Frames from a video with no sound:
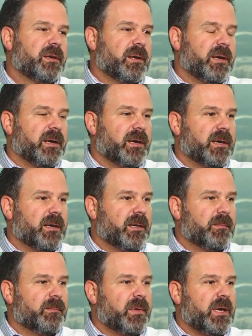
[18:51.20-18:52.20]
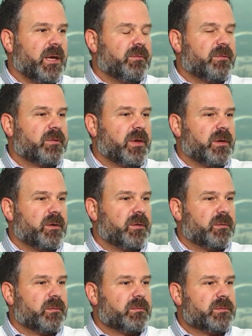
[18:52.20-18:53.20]
And
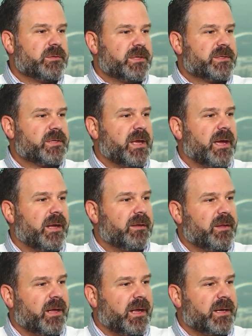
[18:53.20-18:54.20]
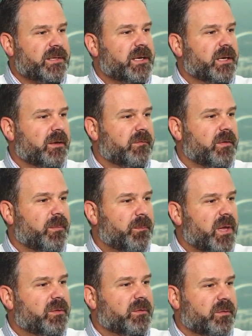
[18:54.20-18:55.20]
so just that idea of the
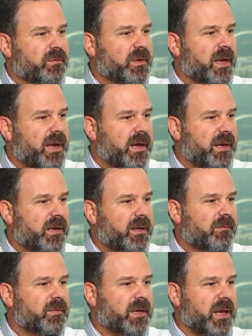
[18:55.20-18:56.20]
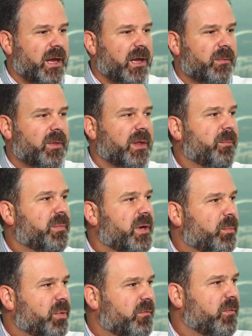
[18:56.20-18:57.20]
mental side of the game and that
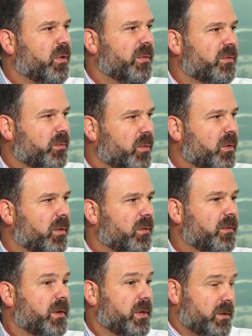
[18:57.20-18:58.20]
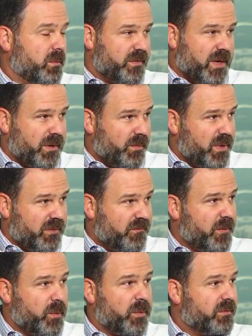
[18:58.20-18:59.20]
peak performance world, was that a big
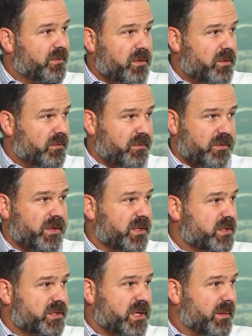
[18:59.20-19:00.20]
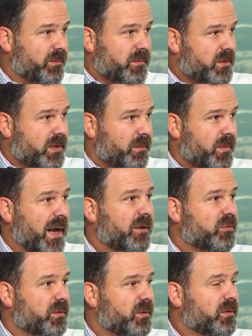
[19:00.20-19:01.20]
focus of yours, or did it just come
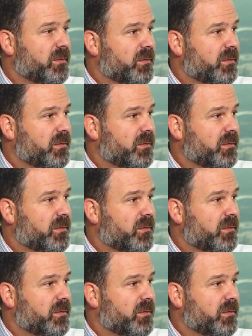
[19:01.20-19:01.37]
natural